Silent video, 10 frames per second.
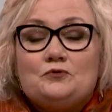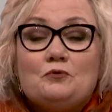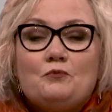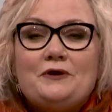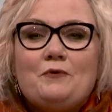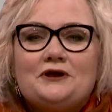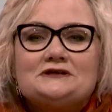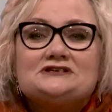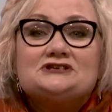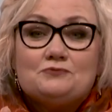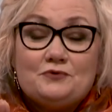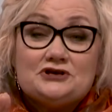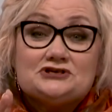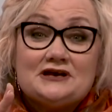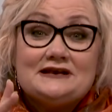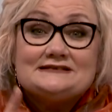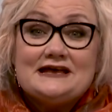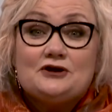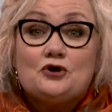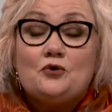we want you to just, we're just going to
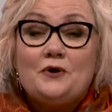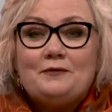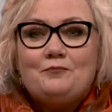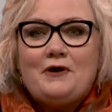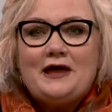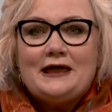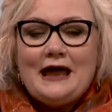take a quick break,